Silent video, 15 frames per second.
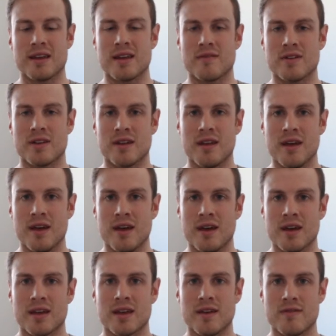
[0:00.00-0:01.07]

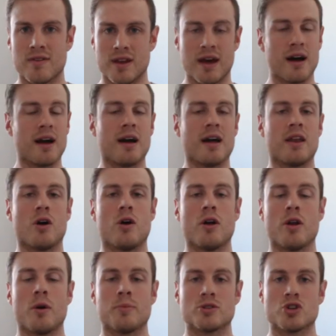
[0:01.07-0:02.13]
given an
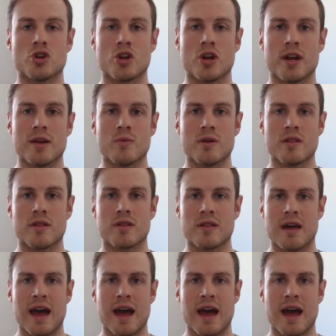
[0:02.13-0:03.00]
opportunity with